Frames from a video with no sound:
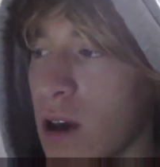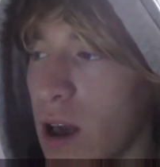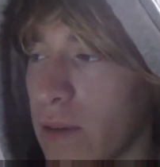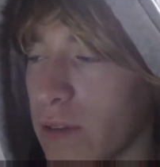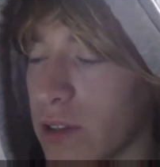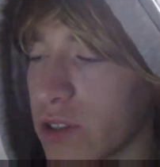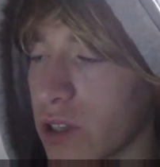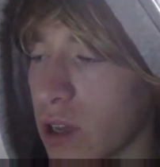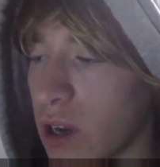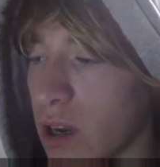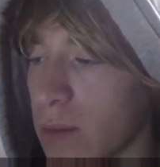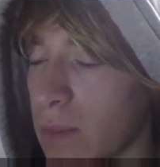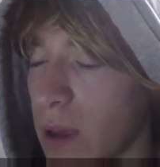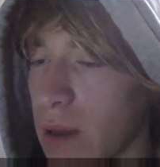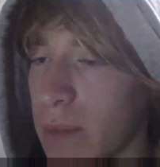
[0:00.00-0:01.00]
I eventually got
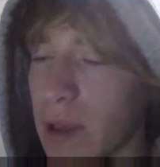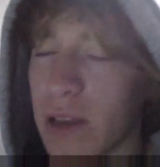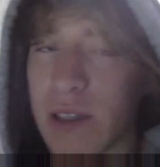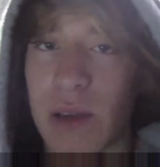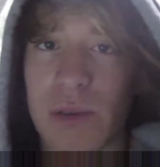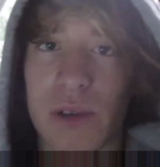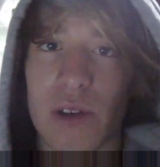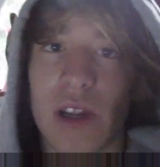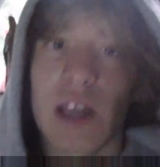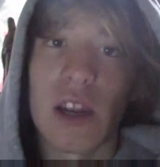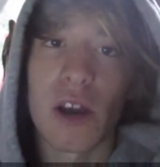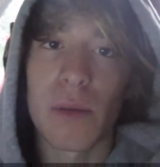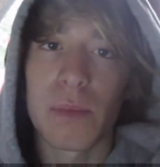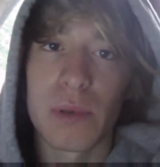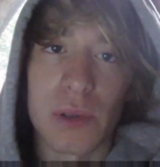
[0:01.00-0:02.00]
out of bed because I was going to
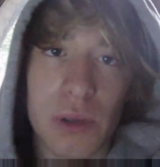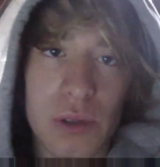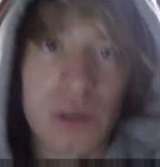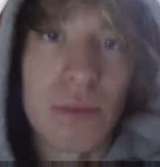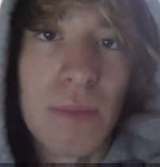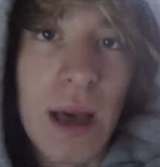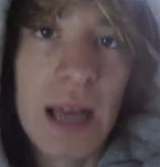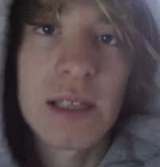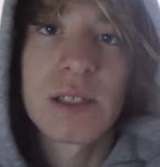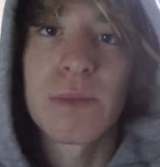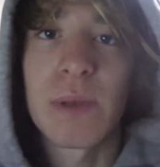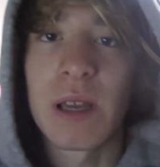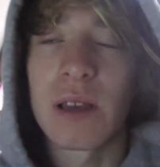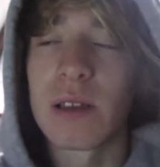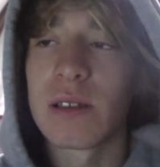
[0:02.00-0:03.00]
get up and do some maths
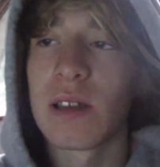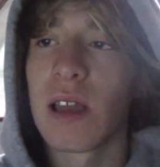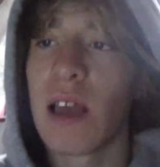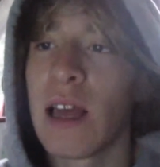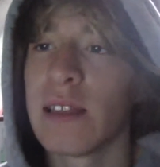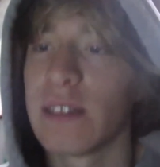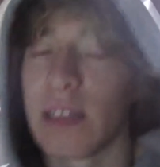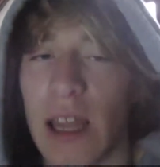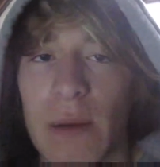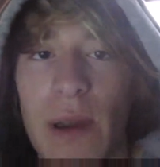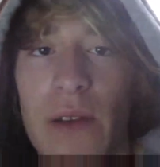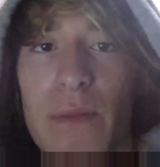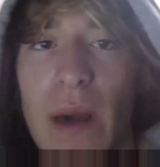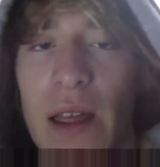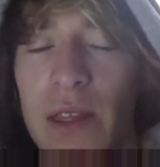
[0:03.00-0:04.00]
because today we
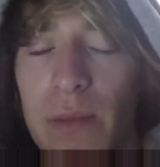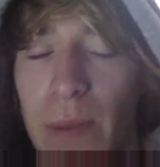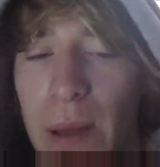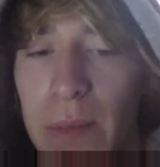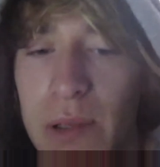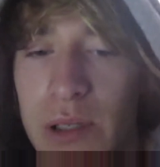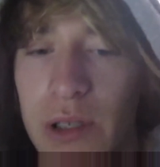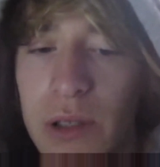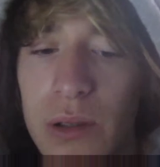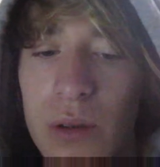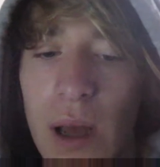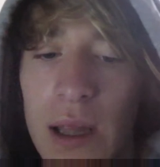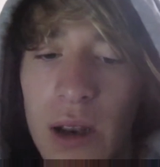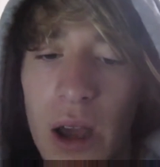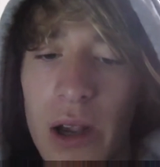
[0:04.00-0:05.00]
have math paper
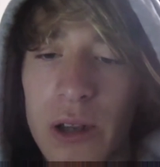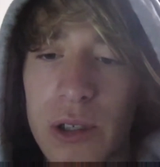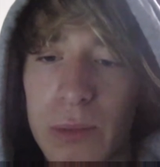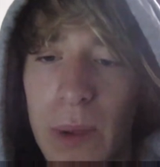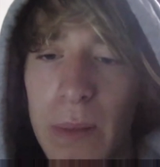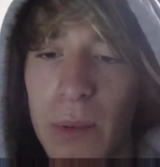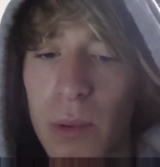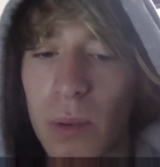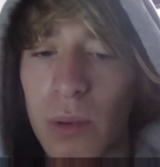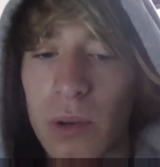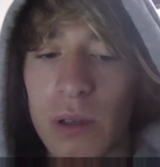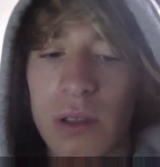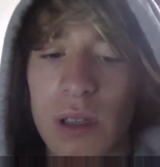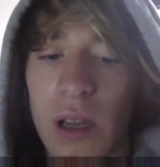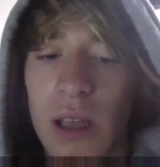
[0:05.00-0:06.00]
2 and Irish paper
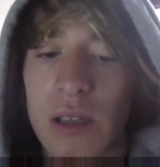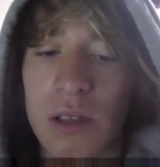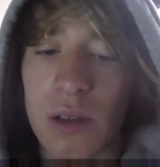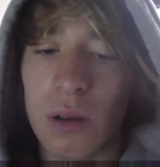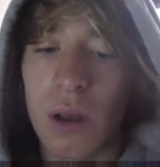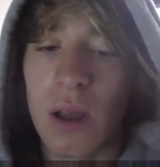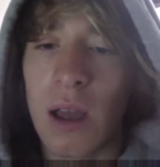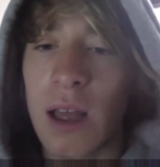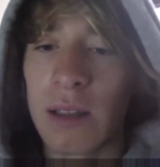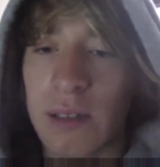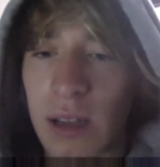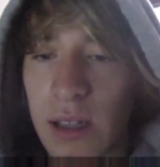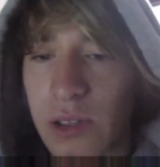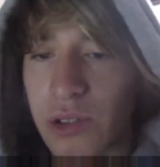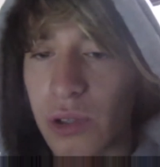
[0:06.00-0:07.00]
1 today. So
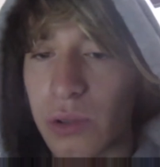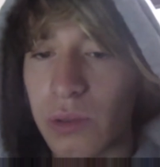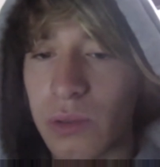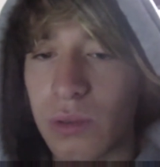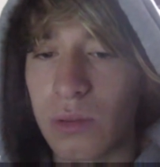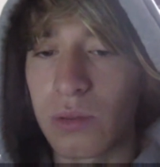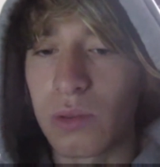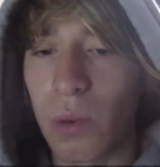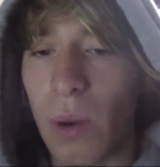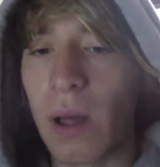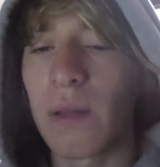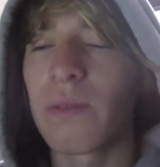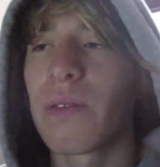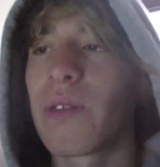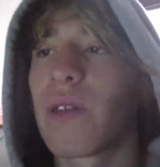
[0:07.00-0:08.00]
today is June
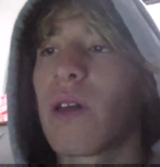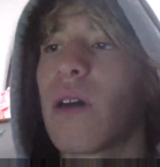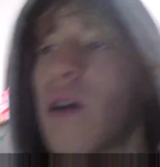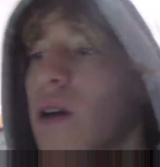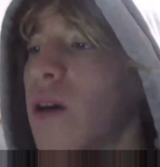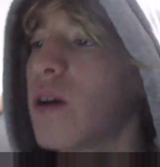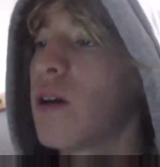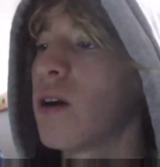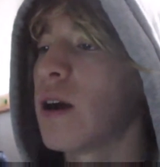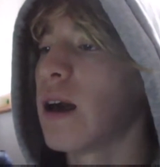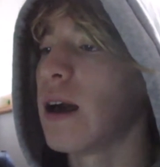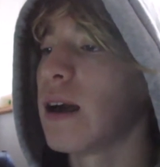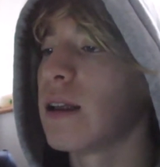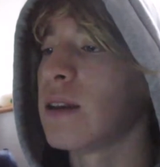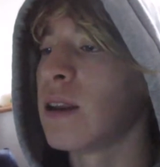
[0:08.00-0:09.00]
12th
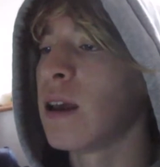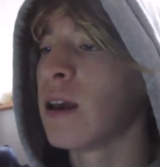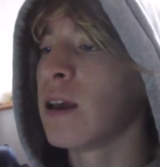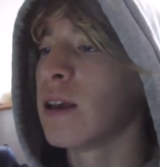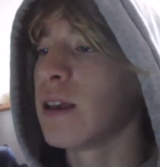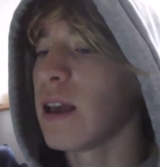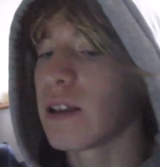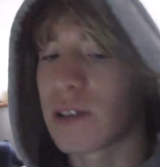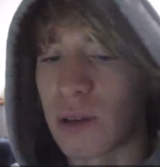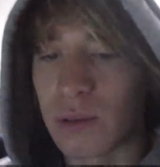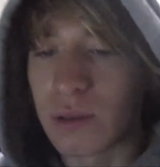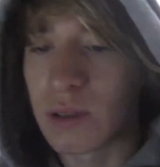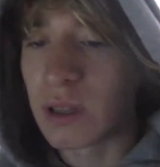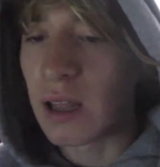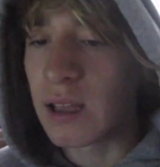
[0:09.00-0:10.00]
and yeah,
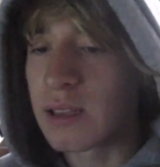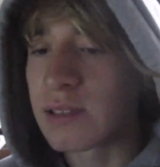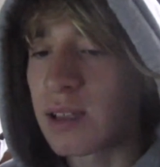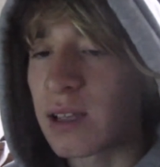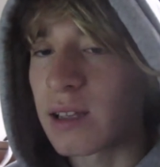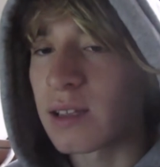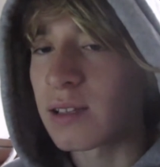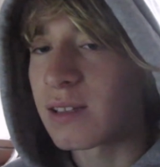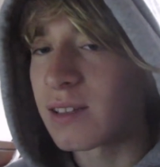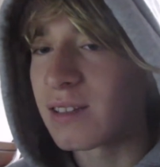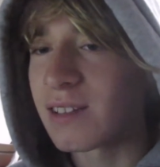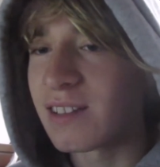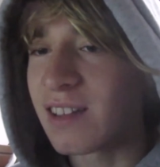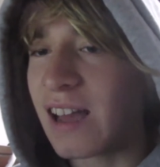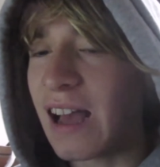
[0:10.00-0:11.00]
so today is like,
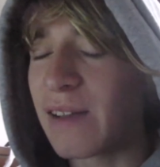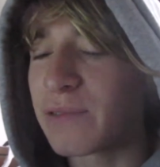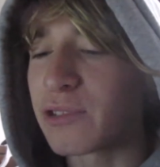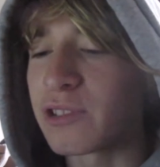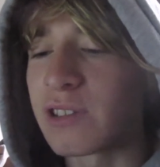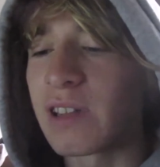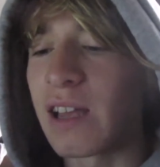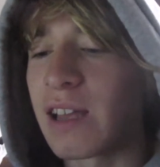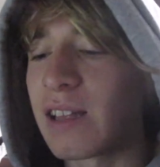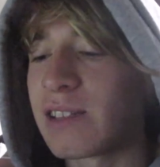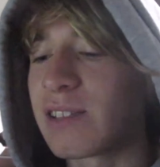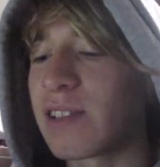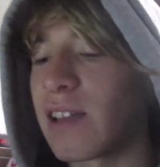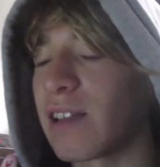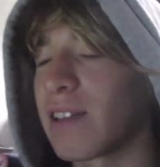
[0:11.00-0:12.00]
after today
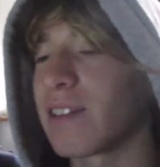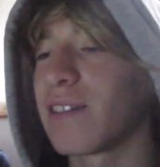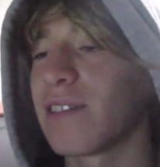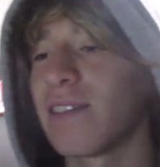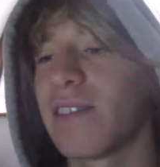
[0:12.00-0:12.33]
it's like,